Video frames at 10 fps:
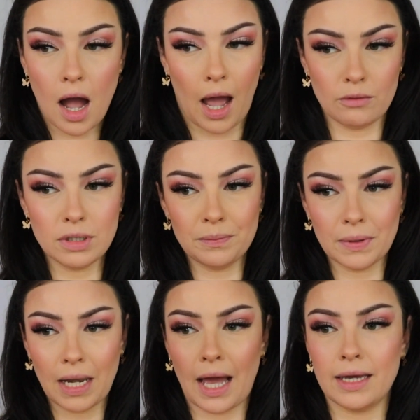I will
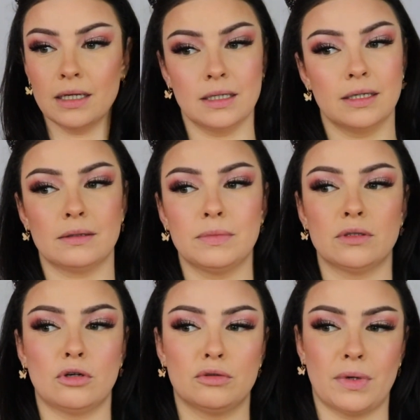apply a little
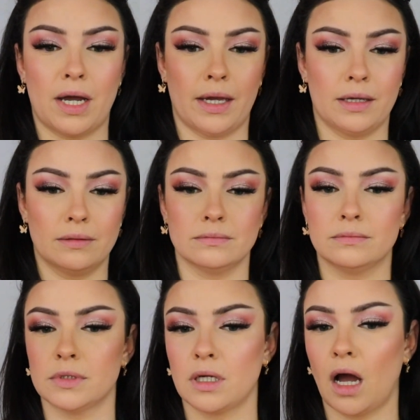bit on my
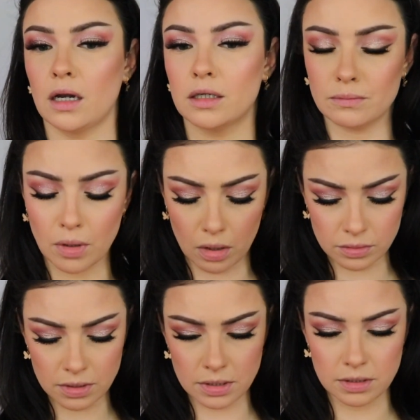
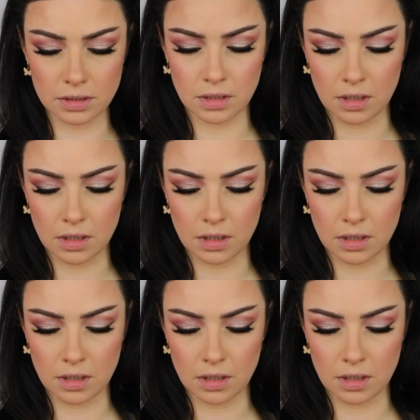collarbones,